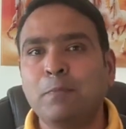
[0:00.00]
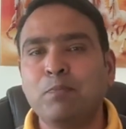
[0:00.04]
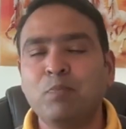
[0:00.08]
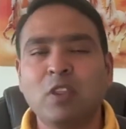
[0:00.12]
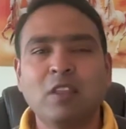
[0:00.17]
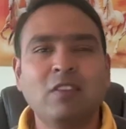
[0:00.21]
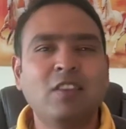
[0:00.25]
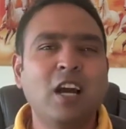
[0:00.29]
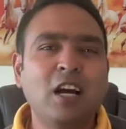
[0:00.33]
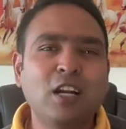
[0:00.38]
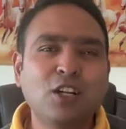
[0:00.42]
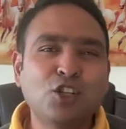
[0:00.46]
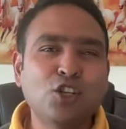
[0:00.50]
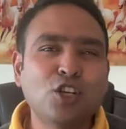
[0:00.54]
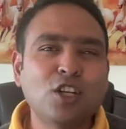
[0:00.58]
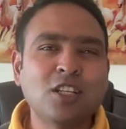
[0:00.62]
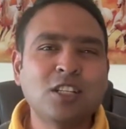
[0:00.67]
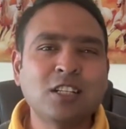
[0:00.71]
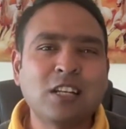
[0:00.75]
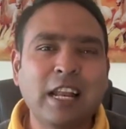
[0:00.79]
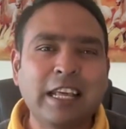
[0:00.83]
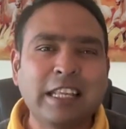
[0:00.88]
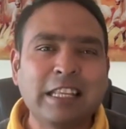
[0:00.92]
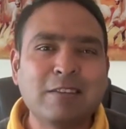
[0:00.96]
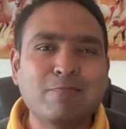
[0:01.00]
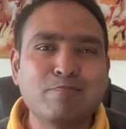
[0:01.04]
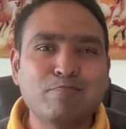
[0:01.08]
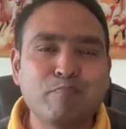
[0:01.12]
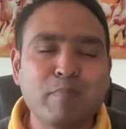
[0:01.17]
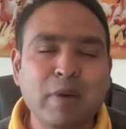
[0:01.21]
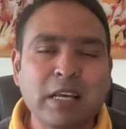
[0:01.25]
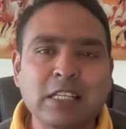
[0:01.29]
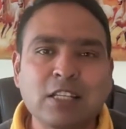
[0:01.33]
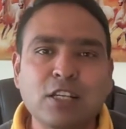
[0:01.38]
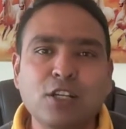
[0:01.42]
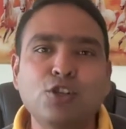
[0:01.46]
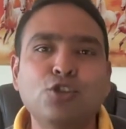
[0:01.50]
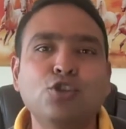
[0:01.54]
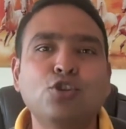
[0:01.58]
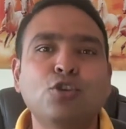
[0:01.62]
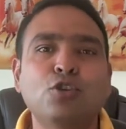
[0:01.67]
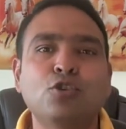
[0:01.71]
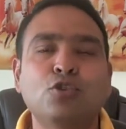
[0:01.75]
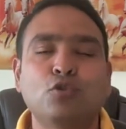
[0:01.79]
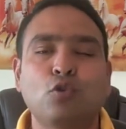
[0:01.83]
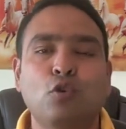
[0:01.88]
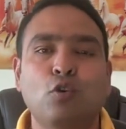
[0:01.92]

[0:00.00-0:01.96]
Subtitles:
They are just like the messengers